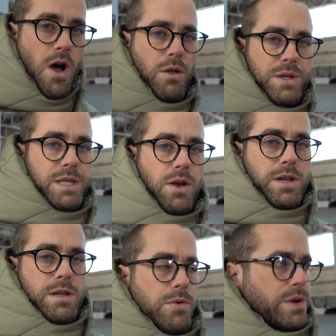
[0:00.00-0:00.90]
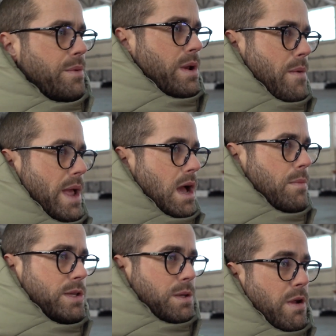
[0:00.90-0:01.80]
I'll decide in the morning when I wake up
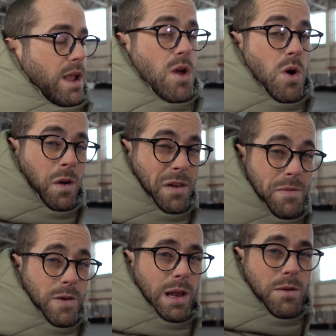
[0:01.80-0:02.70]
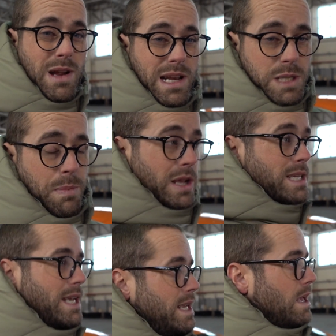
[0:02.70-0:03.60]
what to bring, or if I'm feeling really
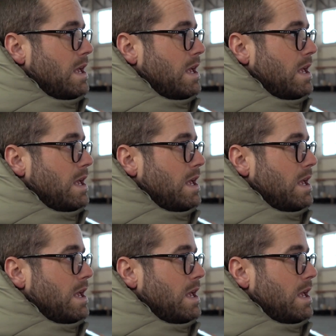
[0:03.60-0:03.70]
spicy,